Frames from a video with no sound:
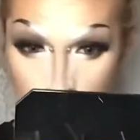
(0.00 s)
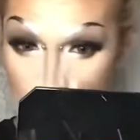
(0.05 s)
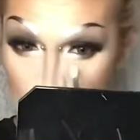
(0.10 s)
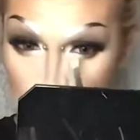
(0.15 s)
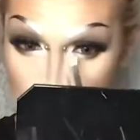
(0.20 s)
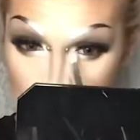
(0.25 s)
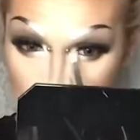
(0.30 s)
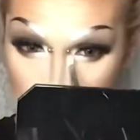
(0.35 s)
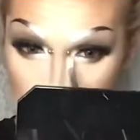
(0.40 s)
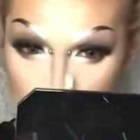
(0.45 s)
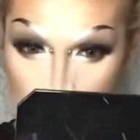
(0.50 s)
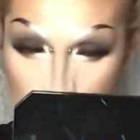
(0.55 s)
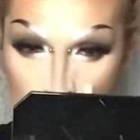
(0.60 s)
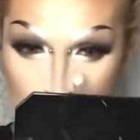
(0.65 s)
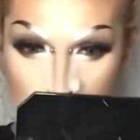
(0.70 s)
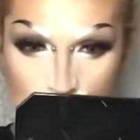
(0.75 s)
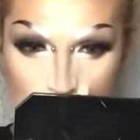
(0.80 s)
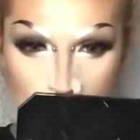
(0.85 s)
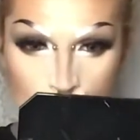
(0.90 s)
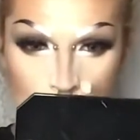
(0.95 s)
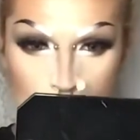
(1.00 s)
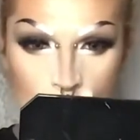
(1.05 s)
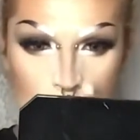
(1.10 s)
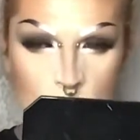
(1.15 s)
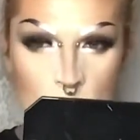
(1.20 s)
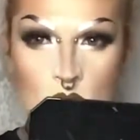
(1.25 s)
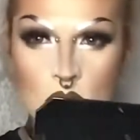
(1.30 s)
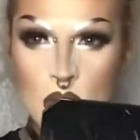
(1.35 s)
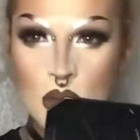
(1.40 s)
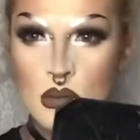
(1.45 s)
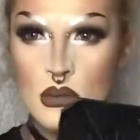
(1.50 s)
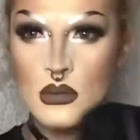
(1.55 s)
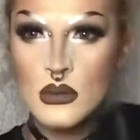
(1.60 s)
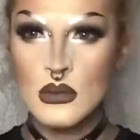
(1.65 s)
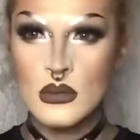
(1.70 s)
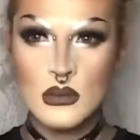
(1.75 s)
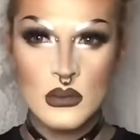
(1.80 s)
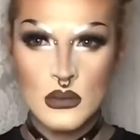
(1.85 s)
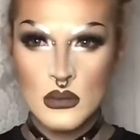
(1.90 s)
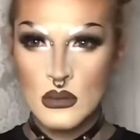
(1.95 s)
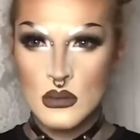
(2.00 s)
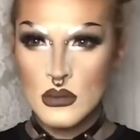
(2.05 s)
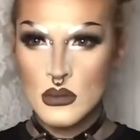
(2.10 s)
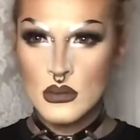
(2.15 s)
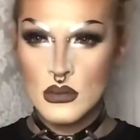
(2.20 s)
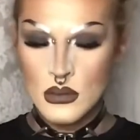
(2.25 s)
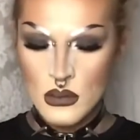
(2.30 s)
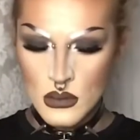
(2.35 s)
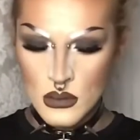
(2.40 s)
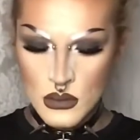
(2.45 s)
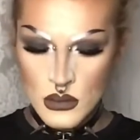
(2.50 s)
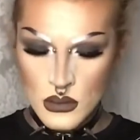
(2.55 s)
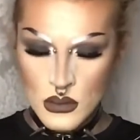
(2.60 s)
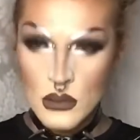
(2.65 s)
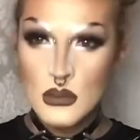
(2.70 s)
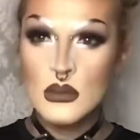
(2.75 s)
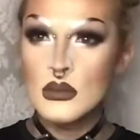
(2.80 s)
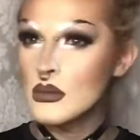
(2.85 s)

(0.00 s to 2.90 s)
a lot more, so my nose looks nice and skinny